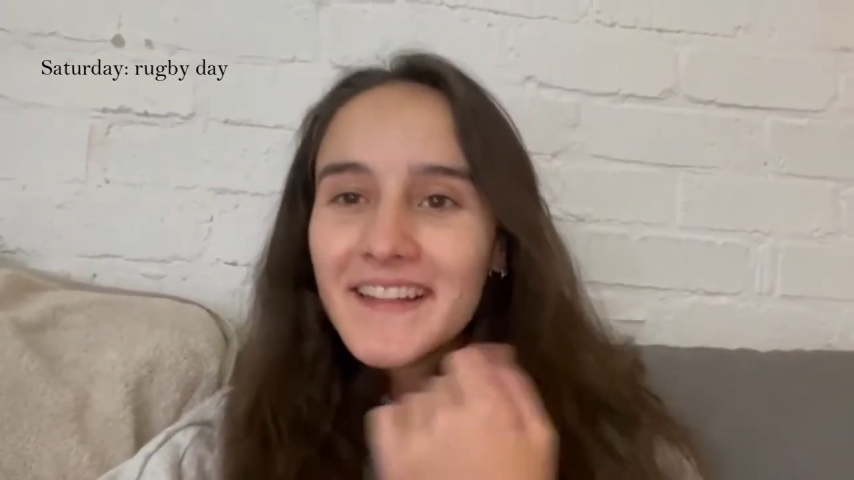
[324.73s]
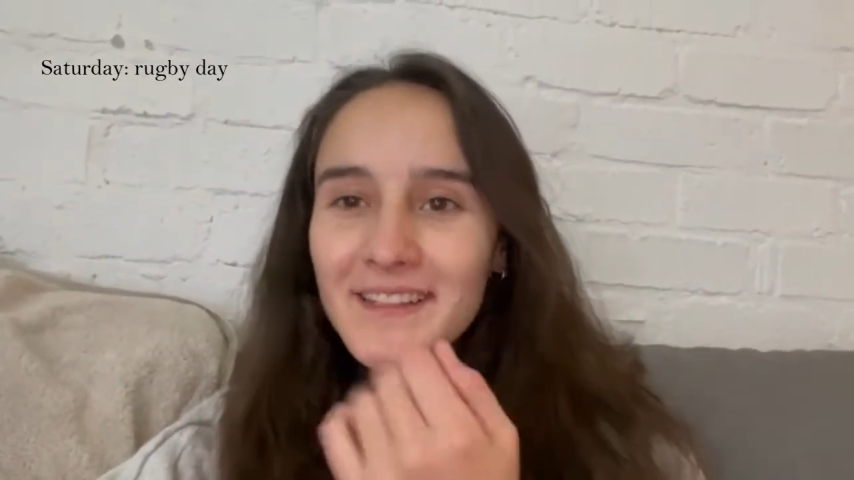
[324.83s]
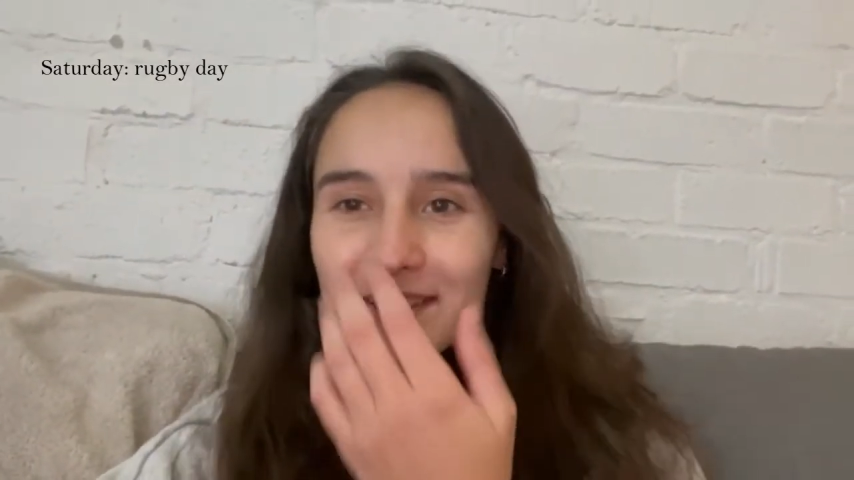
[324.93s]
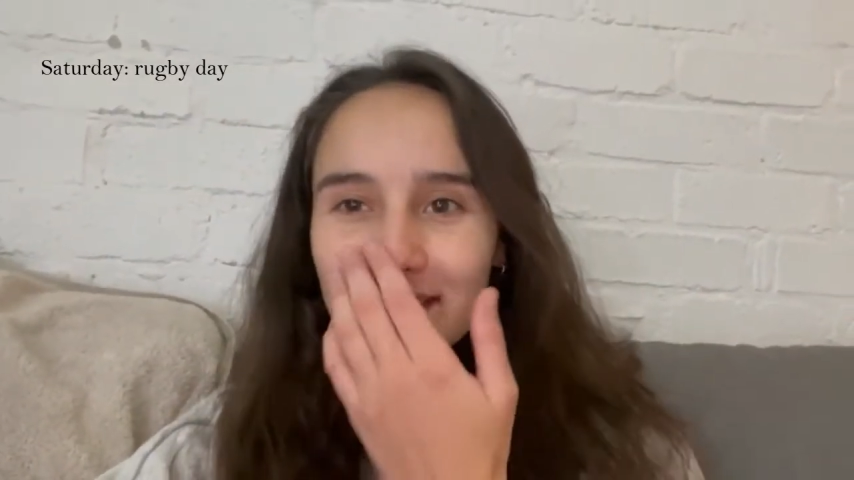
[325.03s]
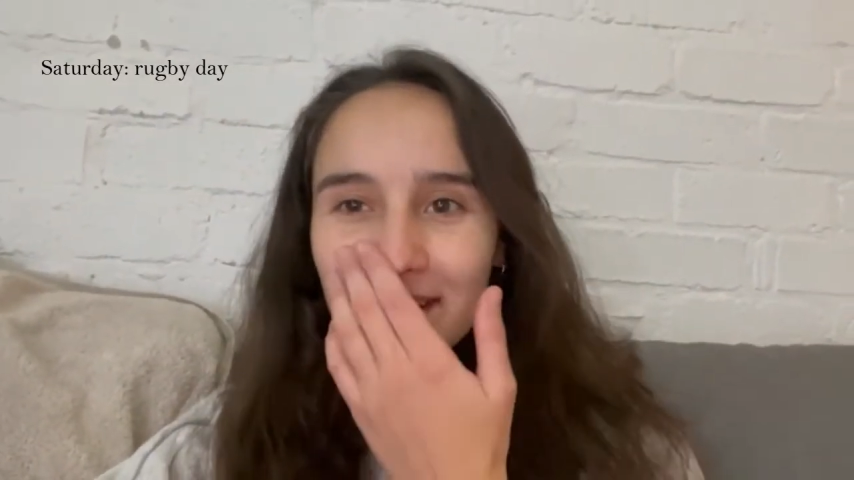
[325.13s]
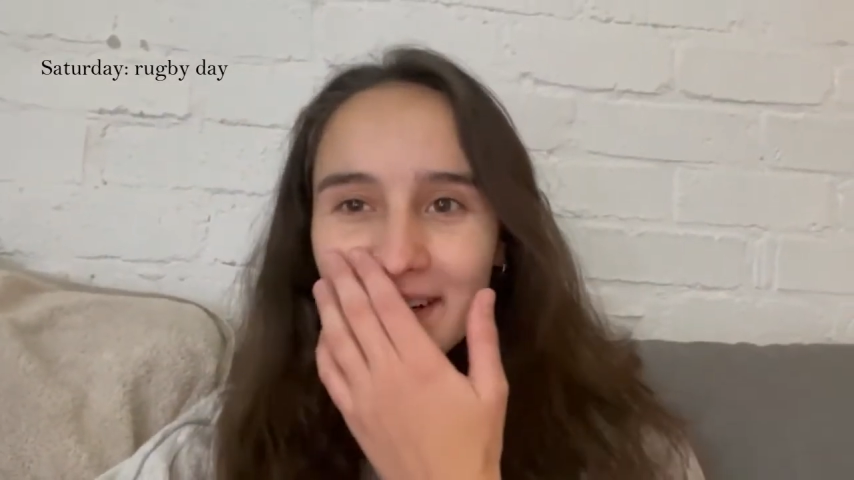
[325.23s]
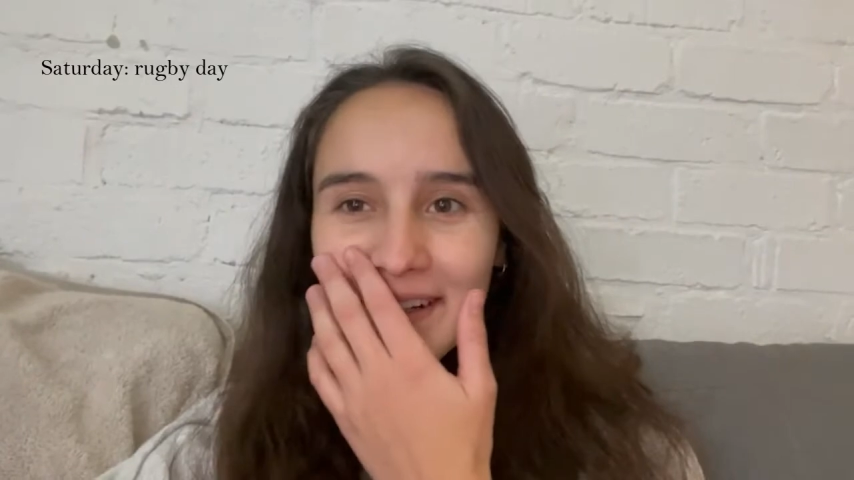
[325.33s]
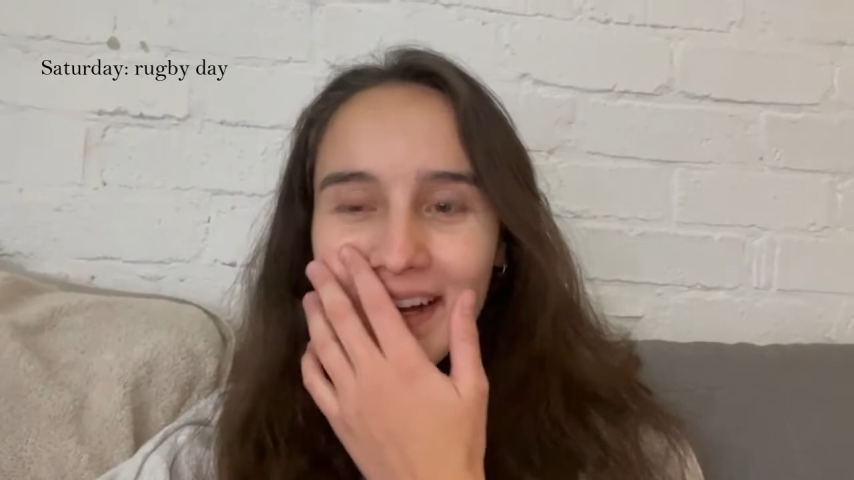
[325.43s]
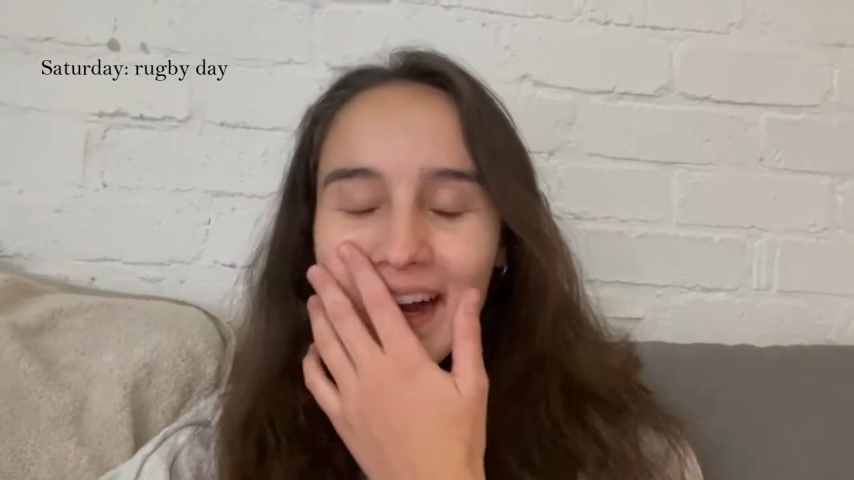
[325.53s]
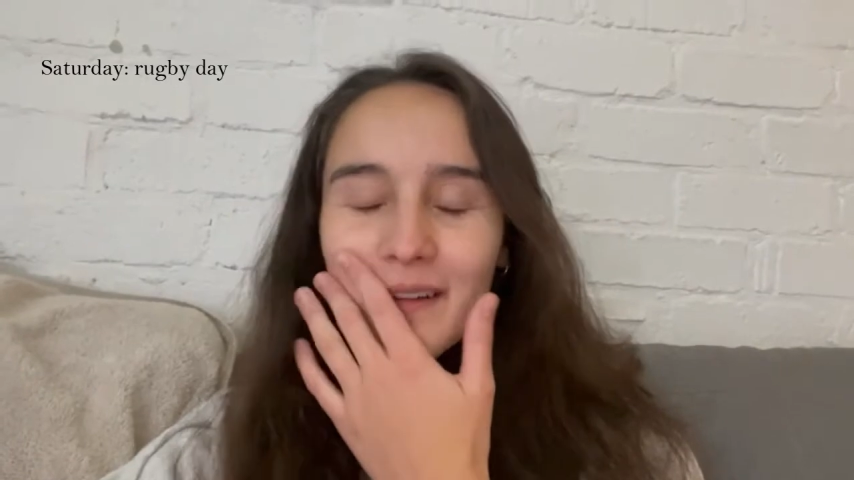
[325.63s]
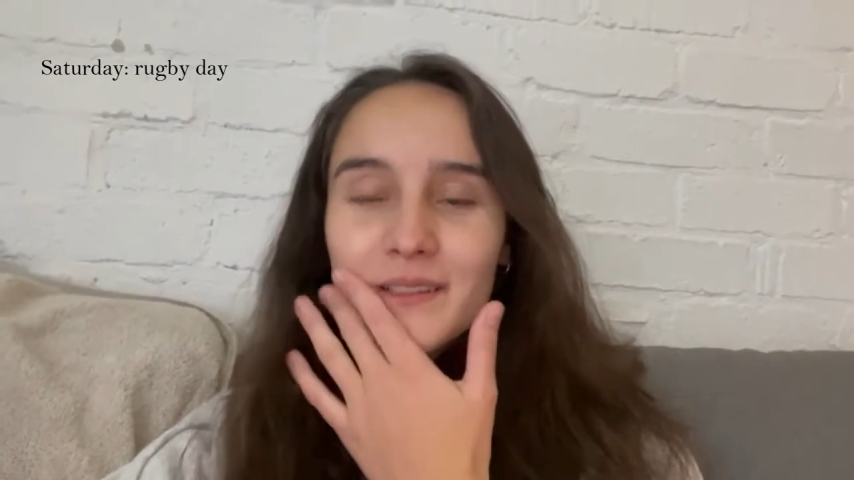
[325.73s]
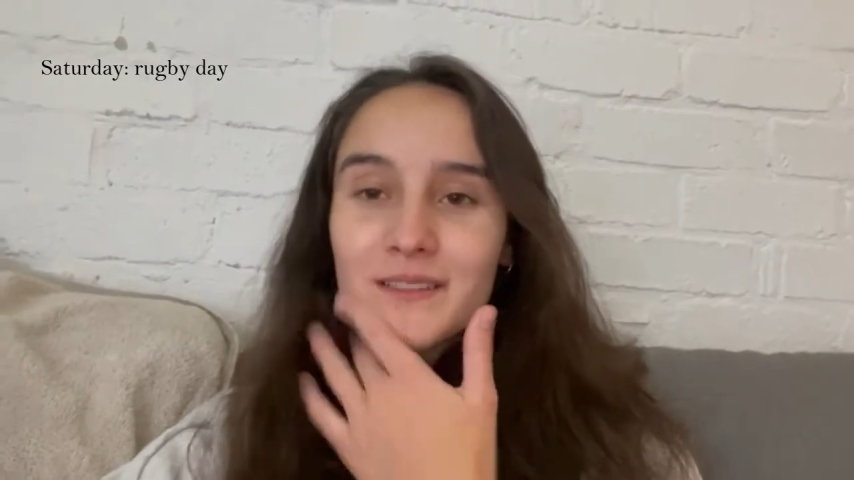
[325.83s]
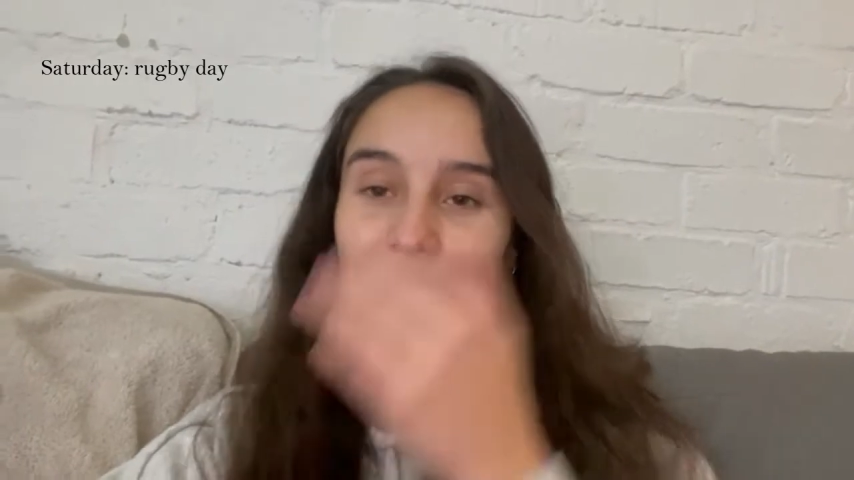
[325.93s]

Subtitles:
So I was